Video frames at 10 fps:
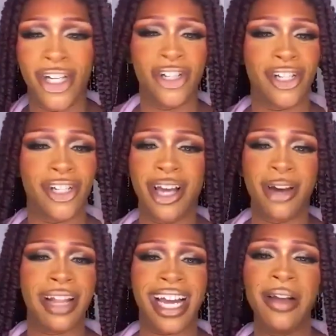She's just
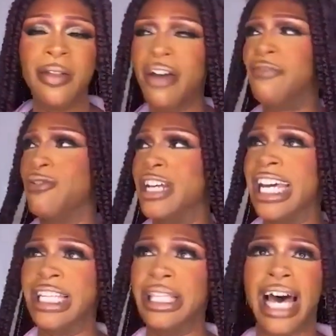so like
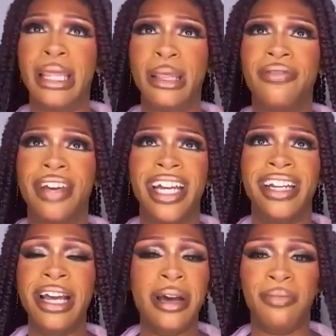funny, like loving,